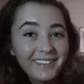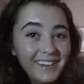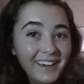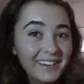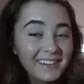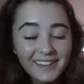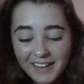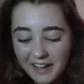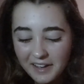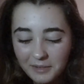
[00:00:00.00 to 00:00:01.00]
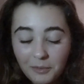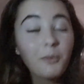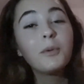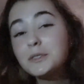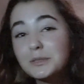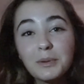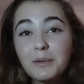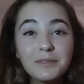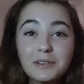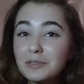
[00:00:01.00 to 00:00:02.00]
yeah. Which is what
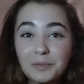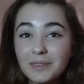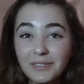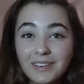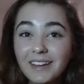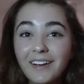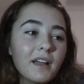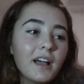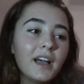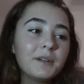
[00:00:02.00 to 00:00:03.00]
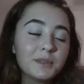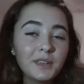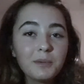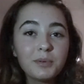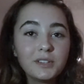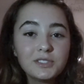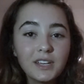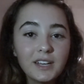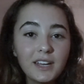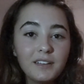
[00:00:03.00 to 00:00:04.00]
we've learned from this video. I really
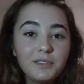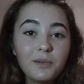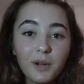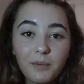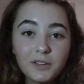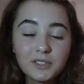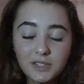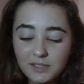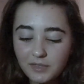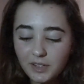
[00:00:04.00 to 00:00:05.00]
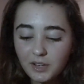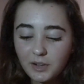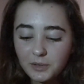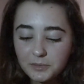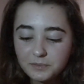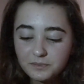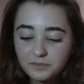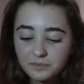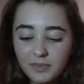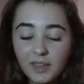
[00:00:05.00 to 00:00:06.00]
appreciate it if you are watching this video.
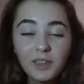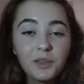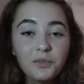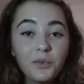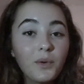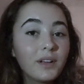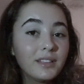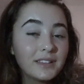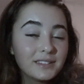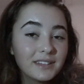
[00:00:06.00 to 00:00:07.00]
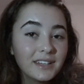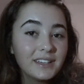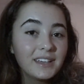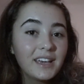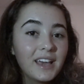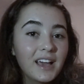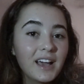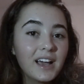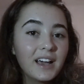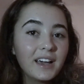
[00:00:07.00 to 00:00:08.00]
Thank you for listening.
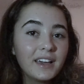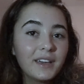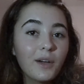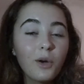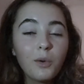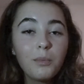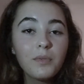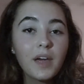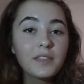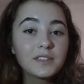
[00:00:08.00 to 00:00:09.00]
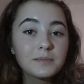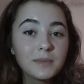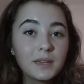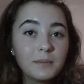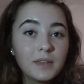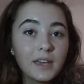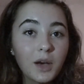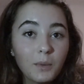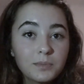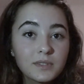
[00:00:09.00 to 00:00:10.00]
I hope that this maybe
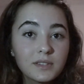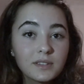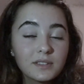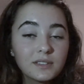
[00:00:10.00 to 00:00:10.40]
helped